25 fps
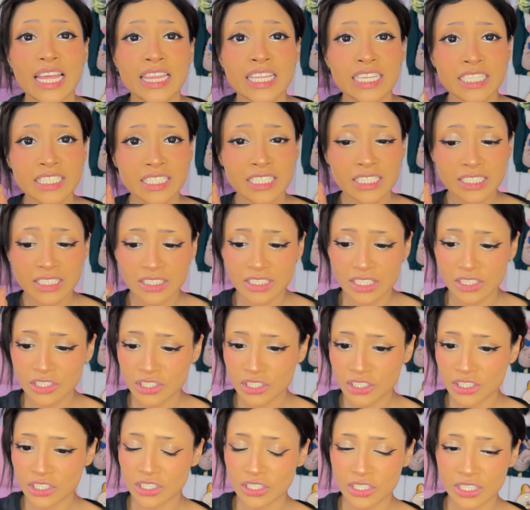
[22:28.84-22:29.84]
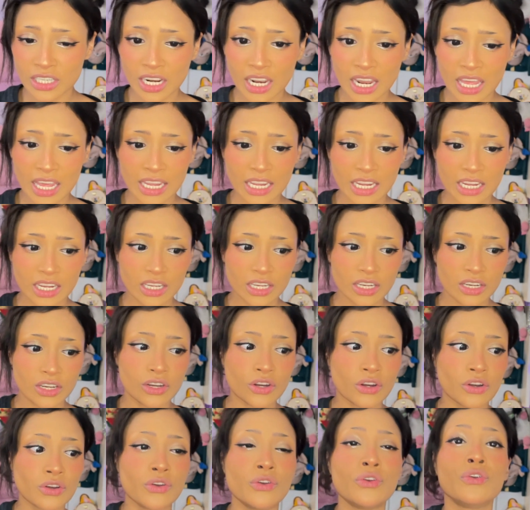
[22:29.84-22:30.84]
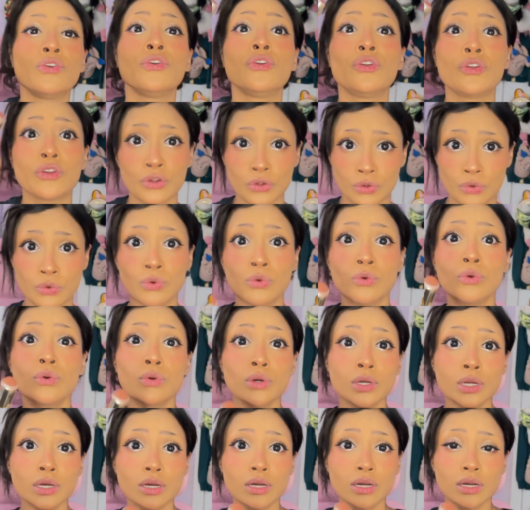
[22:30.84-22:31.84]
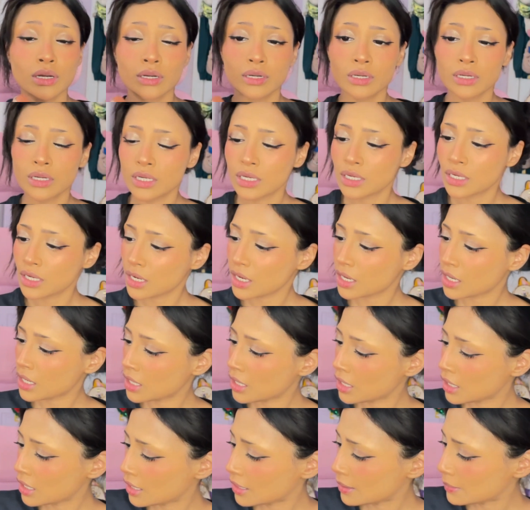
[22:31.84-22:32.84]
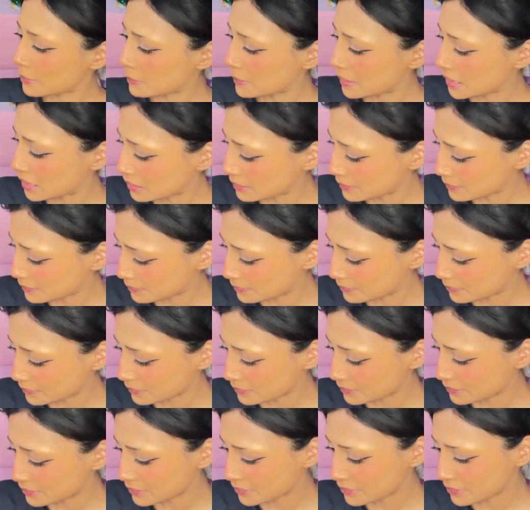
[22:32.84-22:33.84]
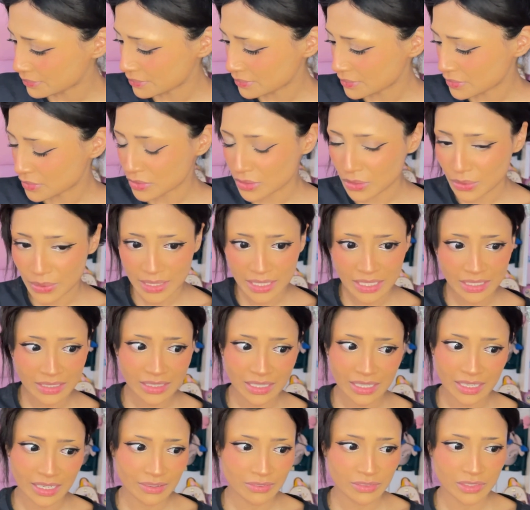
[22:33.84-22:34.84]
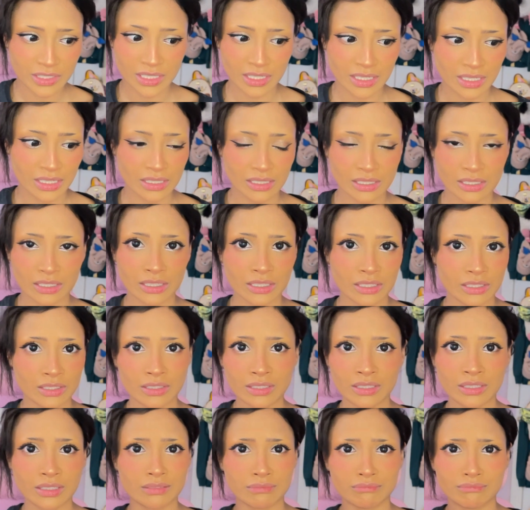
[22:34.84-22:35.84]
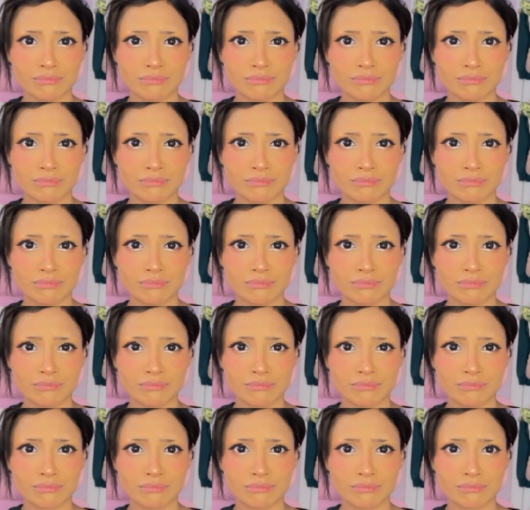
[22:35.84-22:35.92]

This is such a good, like, nude. So I guess I have to look